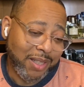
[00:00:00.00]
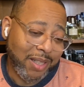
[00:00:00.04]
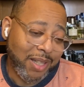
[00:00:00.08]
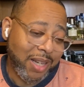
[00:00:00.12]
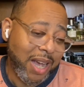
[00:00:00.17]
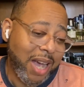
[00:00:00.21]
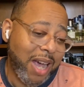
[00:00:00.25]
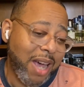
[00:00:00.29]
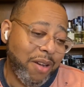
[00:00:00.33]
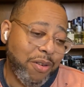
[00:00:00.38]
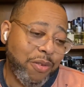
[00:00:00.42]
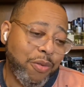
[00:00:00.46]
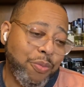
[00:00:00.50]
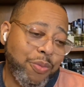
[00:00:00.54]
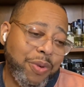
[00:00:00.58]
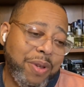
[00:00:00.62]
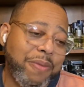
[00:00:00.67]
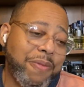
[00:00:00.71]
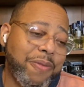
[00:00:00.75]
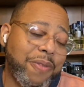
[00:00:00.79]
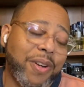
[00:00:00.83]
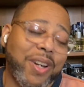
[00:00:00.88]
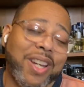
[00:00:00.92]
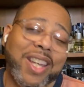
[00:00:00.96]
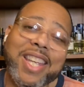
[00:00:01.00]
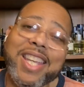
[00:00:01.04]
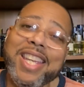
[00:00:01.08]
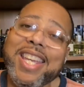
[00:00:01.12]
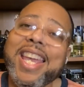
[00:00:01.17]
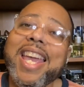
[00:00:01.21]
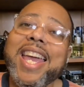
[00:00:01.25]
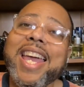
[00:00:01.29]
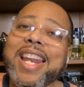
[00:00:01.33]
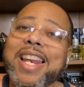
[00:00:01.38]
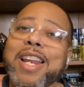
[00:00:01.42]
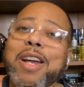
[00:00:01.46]
How do we
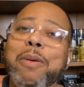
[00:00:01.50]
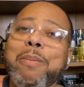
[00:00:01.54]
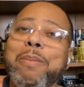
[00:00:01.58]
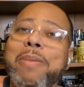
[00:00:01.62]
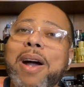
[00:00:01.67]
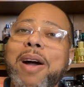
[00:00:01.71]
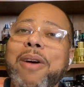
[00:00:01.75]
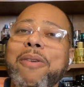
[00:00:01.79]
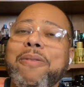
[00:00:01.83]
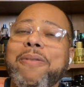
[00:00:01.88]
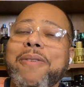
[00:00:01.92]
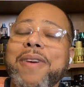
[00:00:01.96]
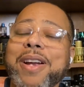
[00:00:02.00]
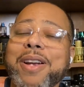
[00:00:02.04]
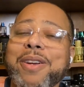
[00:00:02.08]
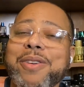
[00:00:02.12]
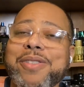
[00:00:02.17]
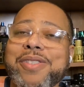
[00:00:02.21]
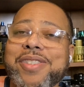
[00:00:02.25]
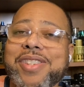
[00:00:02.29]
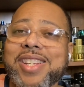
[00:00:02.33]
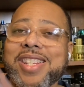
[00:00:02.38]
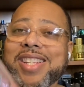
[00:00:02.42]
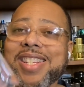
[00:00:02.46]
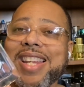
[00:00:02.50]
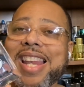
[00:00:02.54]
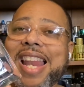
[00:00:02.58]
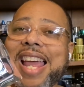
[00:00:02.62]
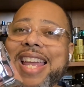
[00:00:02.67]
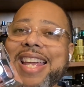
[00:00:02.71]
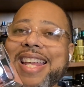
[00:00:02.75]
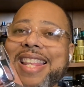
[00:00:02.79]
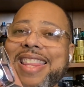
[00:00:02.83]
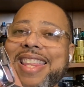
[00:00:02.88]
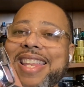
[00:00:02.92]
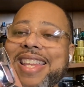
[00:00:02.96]
forget about fragrances
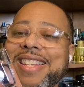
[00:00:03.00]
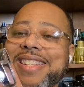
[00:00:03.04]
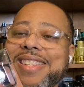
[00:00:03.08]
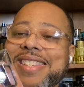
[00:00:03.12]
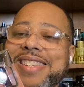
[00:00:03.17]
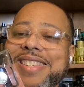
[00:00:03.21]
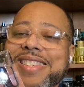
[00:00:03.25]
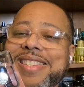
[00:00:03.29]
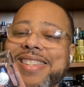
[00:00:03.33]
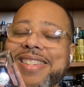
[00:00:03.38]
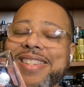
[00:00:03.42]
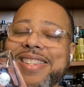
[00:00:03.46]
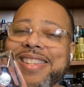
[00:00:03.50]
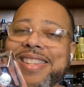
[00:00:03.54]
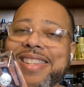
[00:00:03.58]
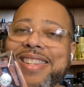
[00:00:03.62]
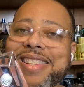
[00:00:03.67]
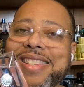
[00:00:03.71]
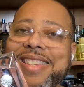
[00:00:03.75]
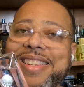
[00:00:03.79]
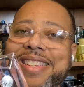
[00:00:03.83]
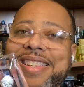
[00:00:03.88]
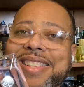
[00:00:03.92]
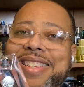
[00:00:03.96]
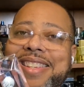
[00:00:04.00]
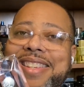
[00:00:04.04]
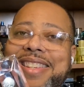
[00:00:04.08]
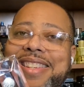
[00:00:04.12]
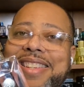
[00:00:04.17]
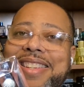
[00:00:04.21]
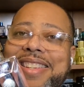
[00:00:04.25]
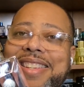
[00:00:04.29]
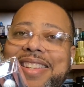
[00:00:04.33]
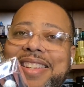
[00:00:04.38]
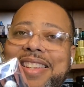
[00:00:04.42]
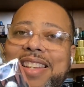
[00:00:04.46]
like this?
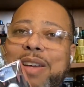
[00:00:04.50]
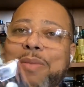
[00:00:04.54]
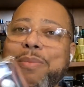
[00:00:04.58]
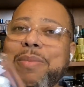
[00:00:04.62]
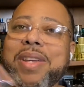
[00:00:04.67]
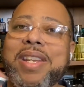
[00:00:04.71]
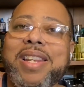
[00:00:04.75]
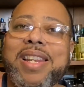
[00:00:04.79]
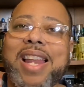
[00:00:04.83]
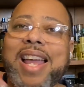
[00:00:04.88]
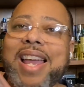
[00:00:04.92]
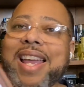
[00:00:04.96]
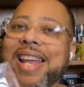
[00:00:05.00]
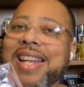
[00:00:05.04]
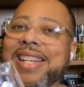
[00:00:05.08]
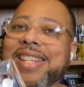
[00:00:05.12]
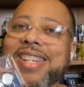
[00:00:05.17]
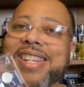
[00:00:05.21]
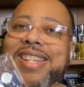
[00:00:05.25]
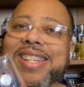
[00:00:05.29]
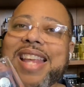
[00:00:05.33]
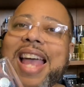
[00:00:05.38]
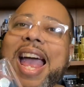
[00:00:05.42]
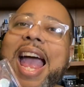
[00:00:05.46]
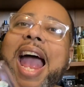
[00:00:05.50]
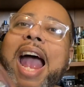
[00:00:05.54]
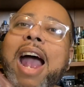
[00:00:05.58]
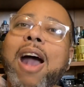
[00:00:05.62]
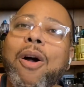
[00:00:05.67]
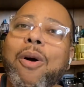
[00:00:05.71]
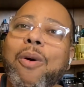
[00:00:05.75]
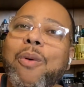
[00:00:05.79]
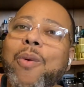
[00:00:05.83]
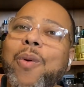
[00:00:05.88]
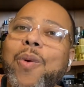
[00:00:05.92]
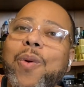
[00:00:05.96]
I mean, like, just
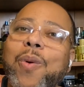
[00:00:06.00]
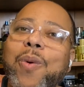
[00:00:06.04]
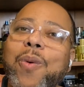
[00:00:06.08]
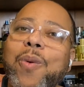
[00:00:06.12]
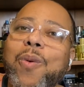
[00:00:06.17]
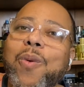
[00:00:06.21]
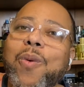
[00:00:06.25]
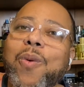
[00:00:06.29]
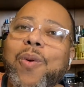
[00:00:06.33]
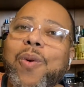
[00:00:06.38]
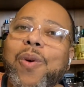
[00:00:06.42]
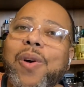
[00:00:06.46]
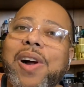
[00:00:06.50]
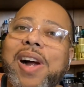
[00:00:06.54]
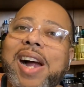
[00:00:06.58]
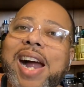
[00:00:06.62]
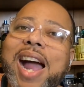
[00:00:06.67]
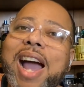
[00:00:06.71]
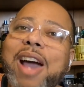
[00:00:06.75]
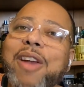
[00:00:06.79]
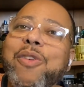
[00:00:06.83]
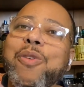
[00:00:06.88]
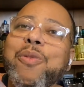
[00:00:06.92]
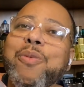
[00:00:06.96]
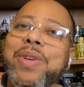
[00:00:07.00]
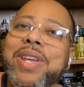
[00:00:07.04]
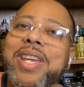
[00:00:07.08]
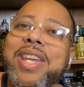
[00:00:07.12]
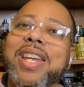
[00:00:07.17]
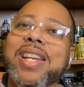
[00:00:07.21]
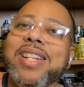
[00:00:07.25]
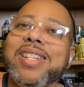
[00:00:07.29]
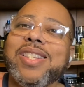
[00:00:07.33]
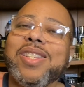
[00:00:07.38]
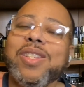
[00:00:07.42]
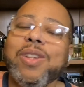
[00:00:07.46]
how? How do we
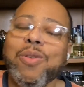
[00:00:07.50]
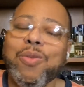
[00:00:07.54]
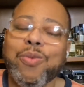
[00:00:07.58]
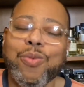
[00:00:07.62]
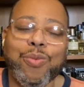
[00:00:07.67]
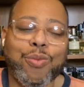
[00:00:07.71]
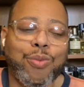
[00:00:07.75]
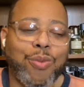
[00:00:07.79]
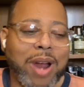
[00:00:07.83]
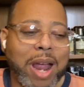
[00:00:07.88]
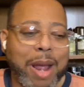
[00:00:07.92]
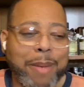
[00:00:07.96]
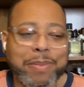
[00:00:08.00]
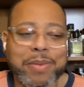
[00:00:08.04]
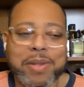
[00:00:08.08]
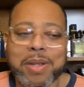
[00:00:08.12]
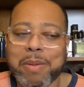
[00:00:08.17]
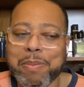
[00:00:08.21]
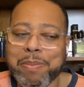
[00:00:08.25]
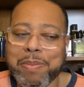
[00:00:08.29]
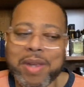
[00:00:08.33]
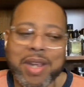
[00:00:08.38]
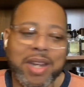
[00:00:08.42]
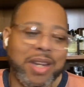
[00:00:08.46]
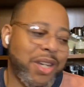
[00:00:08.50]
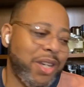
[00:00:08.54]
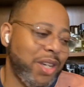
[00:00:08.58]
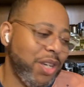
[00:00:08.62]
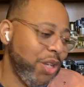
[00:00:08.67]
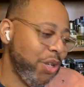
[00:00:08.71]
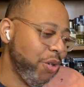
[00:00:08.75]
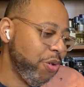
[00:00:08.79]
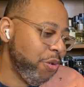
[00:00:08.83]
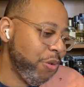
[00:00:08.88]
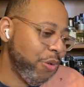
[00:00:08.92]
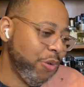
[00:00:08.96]
get so wrapped up in
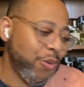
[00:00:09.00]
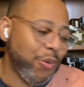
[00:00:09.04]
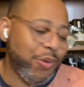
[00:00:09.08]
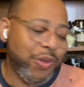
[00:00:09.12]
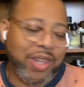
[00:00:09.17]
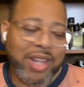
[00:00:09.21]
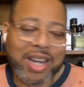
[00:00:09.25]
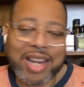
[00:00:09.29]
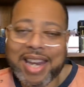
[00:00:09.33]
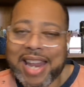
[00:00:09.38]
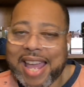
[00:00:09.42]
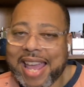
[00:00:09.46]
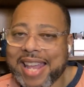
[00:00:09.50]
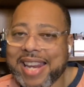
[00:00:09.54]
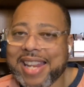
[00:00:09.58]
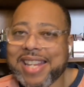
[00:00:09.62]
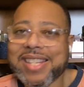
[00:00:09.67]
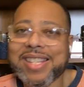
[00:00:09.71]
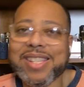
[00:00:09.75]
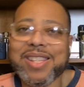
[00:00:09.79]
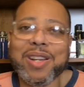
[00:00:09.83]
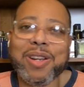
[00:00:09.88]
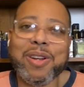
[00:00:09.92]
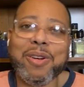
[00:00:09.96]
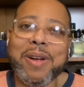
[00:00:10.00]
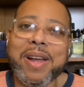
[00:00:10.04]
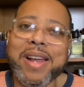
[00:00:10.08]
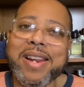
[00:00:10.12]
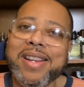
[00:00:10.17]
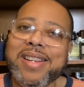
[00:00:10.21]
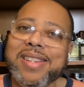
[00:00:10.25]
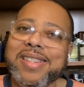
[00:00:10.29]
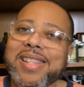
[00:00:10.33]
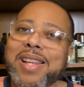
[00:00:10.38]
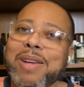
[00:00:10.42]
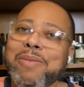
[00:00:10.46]
new, the latest, the
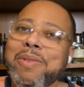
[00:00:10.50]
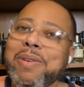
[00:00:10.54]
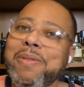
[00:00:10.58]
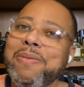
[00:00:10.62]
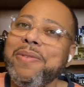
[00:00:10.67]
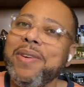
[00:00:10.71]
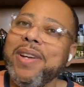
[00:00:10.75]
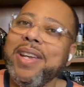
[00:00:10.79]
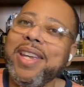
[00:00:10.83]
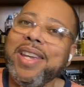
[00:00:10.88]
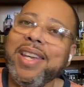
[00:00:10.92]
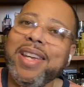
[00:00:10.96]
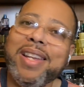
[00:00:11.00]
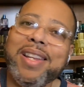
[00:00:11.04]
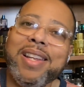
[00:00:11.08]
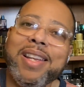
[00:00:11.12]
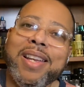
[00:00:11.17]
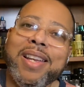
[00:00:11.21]
greatest, that we forget